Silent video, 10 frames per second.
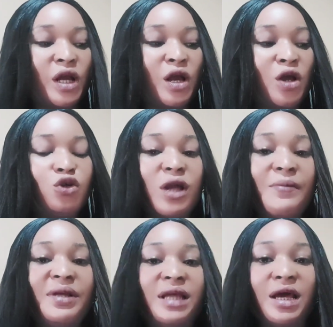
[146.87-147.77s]
So let
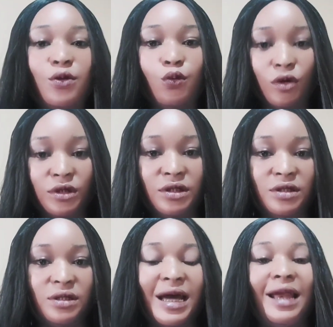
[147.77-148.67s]
me tell you what
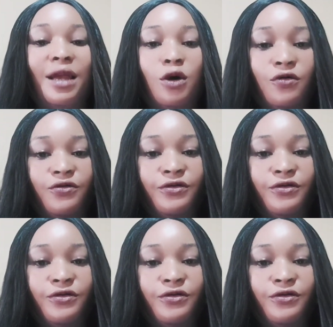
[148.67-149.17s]
I love